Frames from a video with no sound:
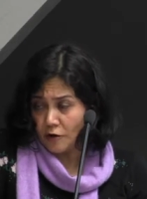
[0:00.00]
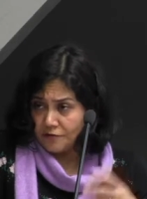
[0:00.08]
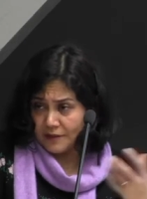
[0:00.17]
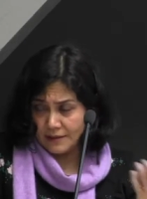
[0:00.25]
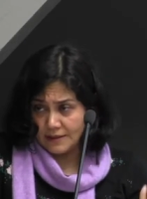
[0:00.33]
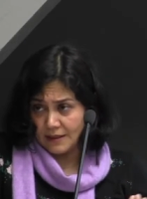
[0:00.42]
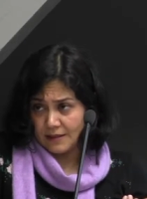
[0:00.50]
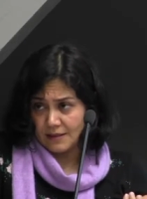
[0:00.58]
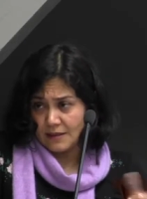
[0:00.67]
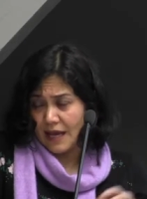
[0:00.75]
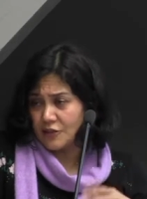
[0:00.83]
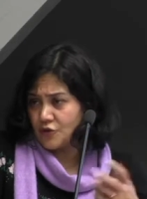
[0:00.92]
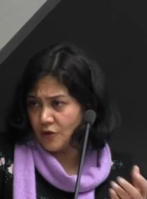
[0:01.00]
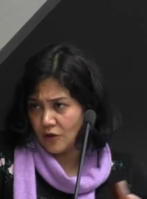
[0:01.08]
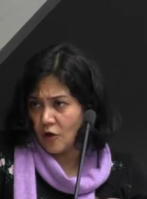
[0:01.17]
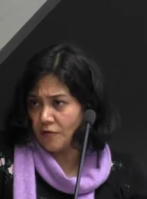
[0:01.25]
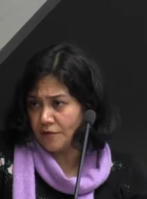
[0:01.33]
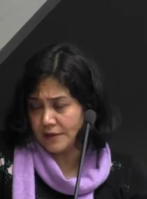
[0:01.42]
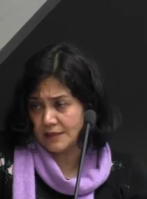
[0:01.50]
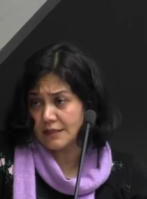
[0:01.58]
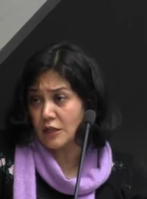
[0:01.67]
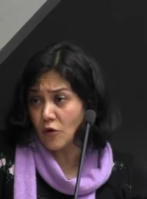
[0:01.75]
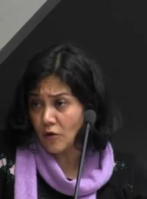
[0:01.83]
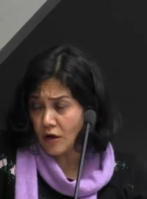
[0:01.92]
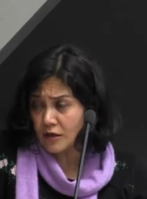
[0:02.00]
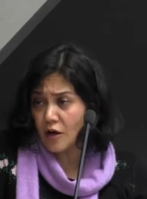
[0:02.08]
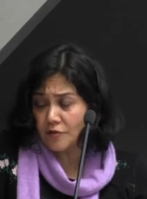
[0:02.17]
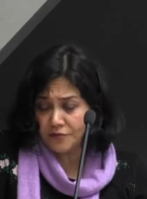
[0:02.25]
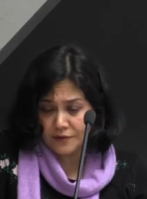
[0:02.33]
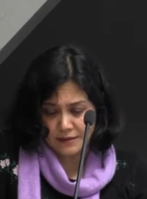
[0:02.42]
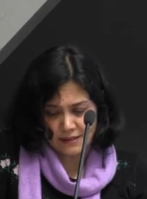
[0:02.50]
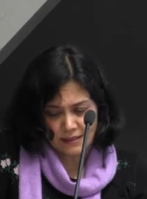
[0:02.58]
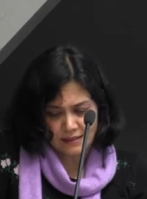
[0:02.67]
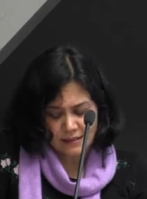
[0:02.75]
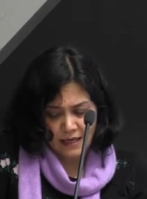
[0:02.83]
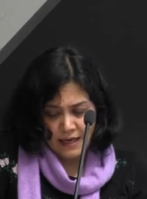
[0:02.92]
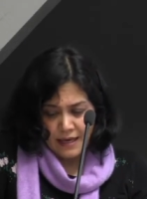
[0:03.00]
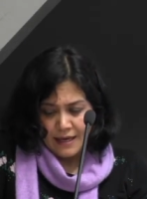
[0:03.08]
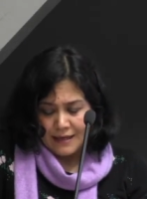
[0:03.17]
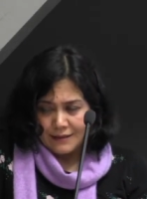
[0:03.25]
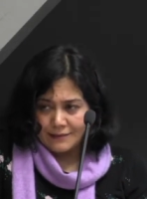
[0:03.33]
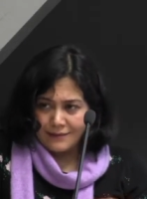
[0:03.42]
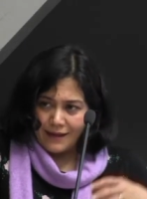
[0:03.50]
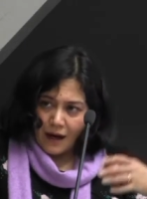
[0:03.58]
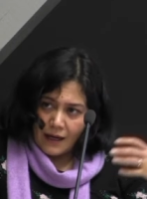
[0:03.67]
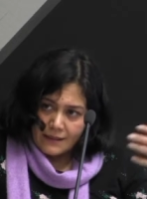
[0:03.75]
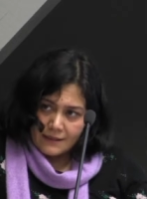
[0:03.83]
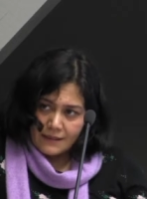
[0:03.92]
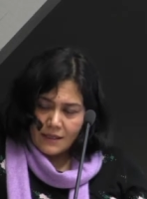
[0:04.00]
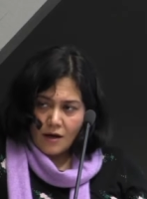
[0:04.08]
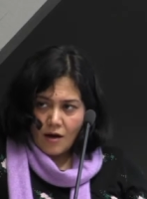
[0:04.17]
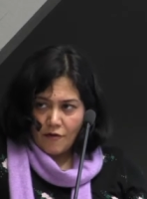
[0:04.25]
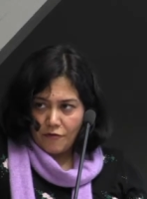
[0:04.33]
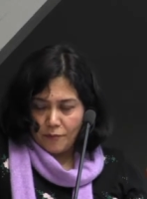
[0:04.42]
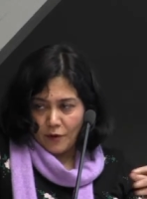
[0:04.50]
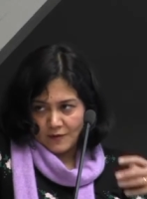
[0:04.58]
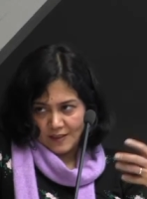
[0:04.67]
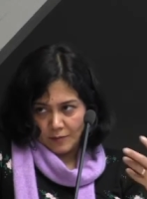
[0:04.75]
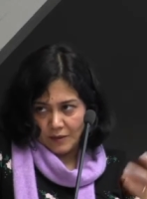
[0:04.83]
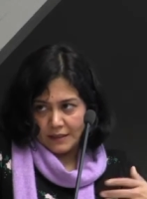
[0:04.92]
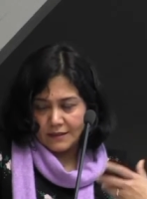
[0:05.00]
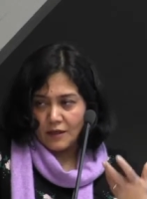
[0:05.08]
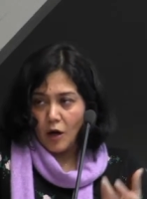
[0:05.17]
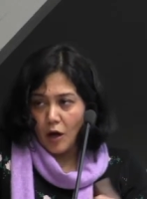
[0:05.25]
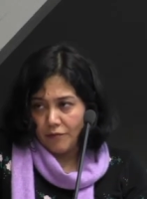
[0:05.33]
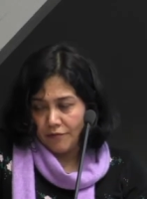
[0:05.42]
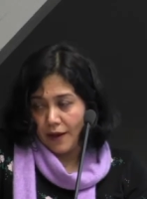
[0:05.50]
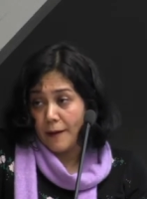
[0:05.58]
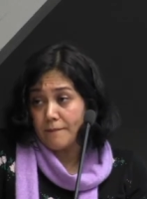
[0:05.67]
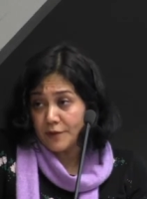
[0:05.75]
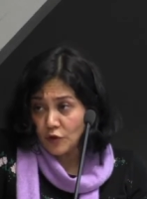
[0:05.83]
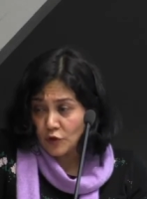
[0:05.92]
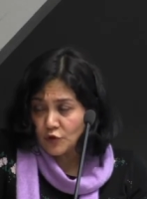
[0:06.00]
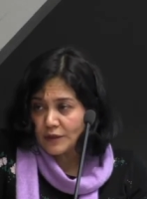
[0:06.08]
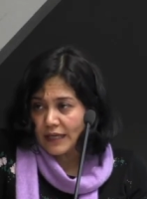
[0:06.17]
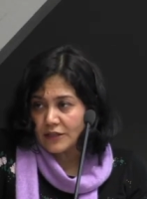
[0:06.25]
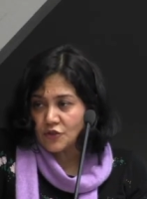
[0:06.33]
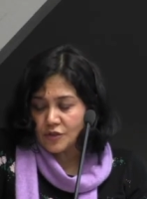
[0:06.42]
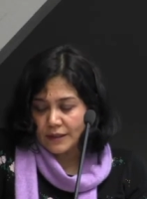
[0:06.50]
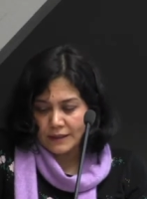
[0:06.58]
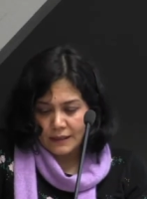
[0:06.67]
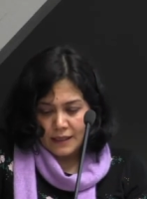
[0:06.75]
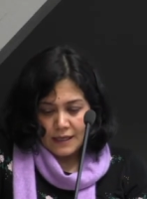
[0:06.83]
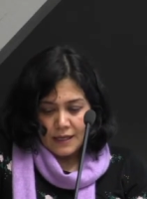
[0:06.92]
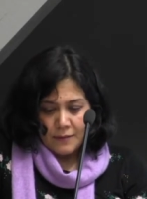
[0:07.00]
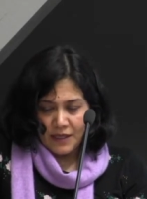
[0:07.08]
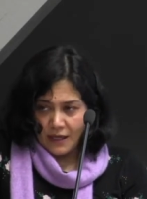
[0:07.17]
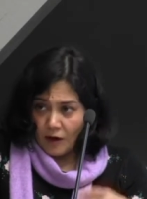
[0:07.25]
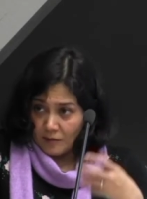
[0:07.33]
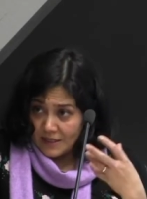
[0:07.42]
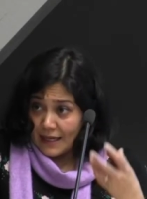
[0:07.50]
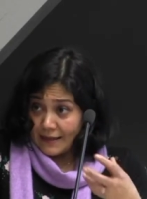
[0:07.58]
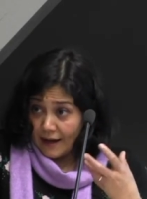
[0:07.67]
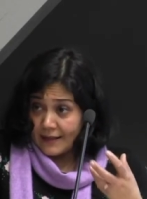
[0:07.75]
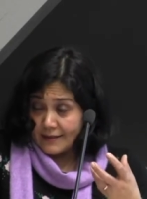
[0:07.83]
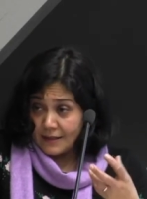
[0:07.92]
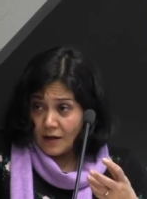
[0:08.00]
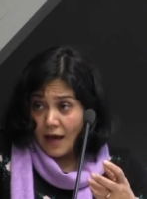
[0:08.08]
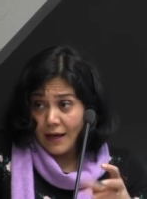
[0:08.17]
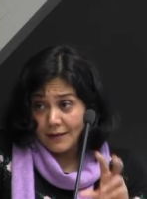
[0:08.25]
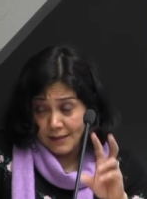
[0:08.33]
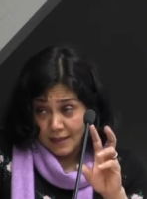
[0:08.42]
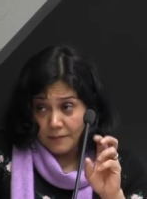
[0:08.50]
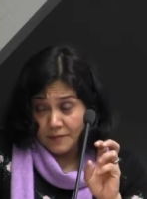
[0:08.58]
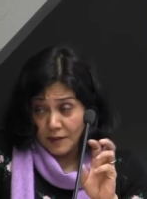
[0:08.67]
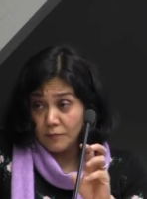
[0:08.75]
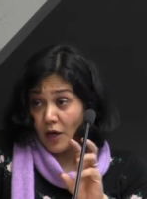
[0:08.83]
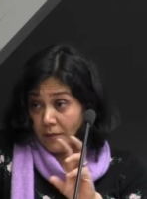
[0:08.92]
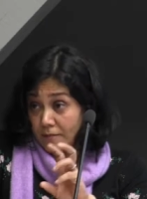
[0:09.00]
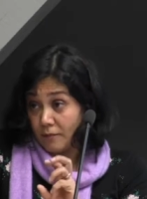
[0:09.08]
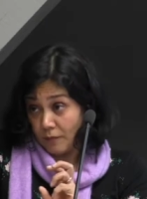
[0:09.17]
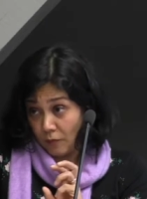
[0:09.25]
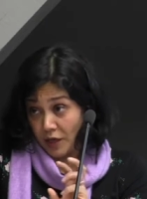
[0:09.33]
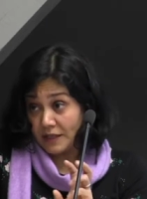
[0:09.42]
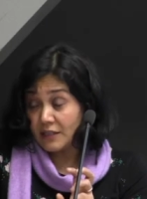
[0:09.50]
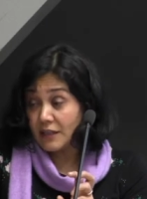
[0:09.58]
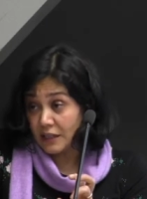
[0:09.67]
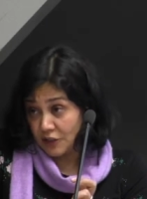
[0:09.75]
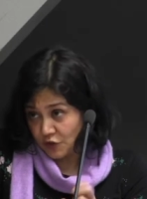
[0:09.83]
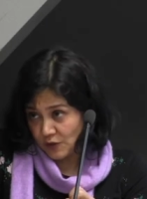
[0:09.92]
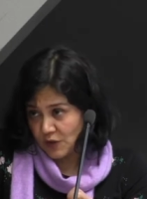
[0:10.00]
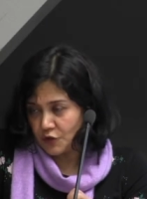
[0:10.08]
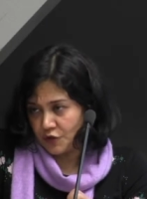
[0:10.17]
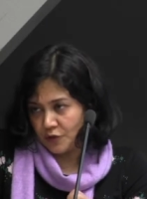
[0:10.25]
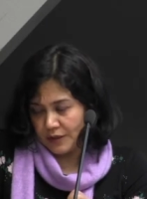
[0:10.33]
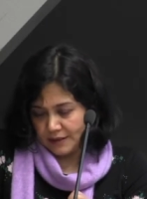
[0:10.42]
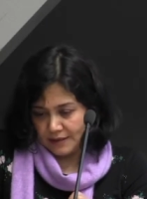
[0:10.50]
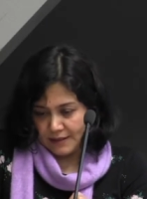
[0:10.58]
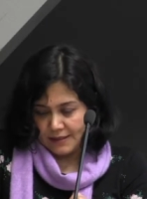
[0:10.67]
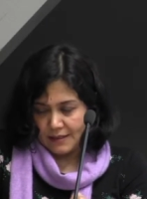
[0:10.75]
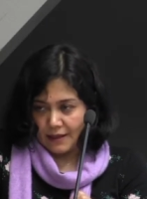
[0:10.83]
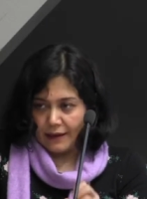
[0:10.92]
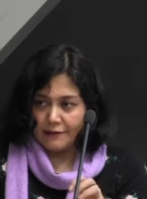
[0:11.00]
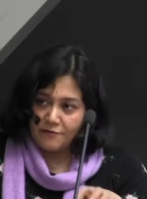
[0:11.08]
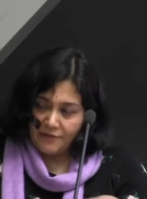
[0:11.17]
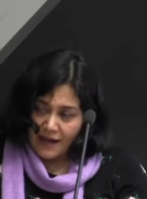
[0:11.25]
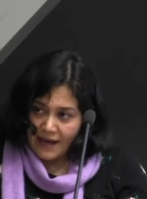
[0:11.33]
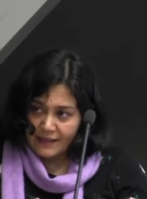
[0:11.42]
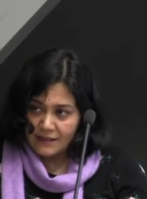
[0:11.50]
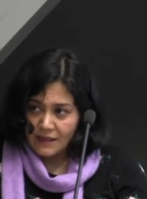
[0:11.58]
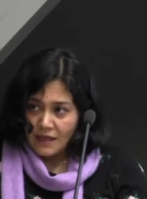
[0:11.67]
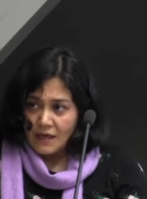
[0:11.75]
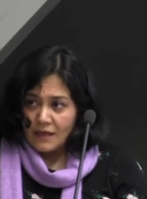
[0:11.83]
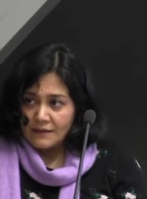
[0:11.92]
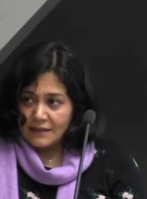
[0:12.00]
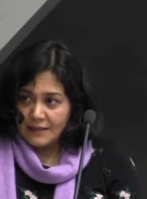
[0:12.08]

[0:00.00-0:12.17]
conferences, national conferences, local conferences, the idea of possibility of embryo donation becomes an idea accepted by many religious authorities. In fact,